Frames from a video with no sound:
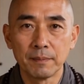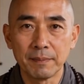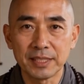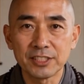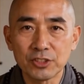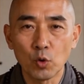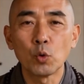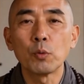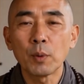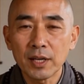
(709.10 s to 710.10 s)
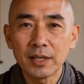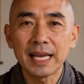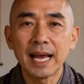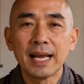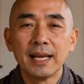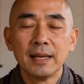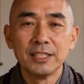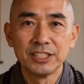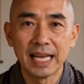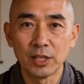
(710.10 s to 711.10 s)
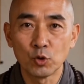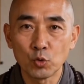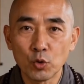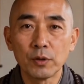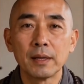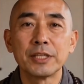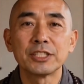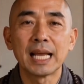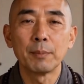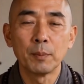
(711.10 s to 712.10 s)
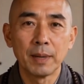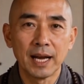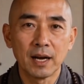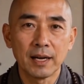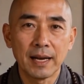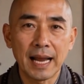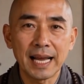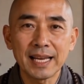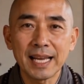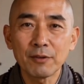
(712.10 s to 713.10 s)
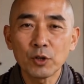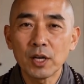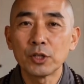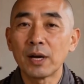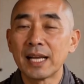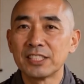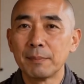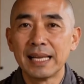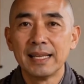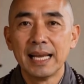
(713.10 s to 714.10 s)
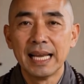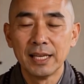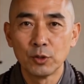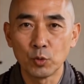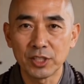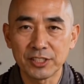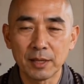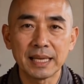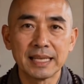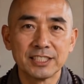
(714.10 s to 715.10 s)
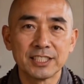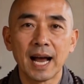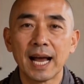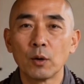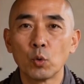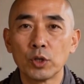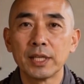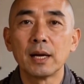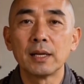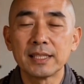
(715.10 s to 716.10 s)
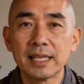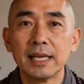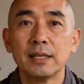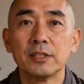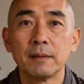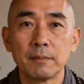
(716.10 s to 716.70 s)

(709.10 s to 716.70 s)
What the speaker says: This is Old Monk Liang. Stay cool, stay prepared, and never underestimate the hidden wisdom inside ordinary things.